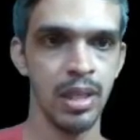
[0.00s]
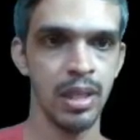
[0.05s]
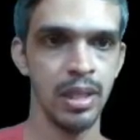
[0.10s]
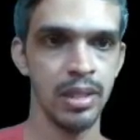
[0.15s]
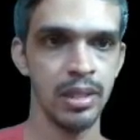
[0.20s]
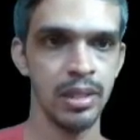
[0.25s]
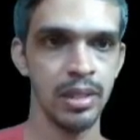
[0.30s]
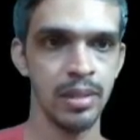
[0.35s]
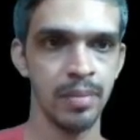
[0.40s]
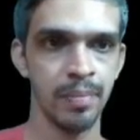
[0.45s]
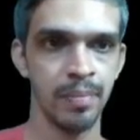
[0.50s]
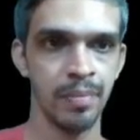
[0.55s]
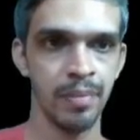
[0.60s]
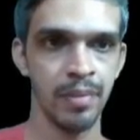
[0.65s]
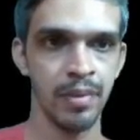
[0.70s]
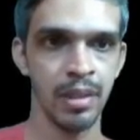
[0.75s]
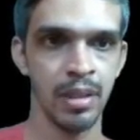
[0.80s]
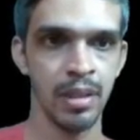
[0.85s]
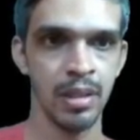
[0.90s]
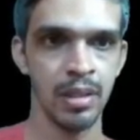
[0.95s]
That is
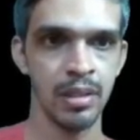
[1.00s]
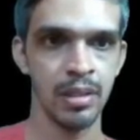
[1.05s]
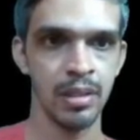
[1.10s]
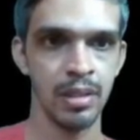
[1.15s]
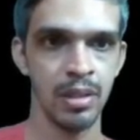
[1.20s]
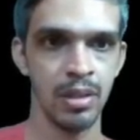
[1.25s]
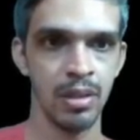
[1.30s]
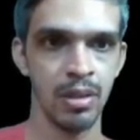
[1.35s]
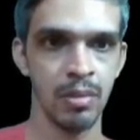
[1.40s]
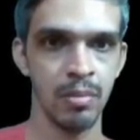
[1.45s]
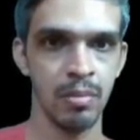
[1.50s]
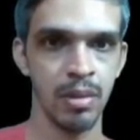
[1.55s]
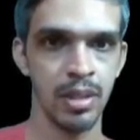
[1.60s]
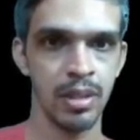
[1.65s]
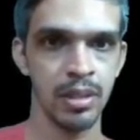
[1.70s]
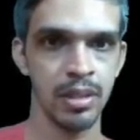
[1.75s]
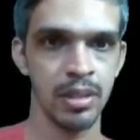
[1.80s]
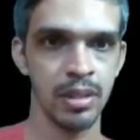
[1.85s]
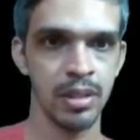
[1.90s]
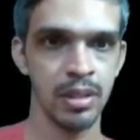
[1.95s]

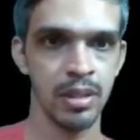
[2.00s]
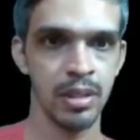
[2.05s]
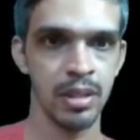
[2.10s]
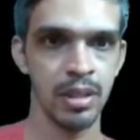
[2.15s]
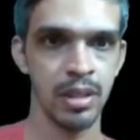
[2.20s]
0 plus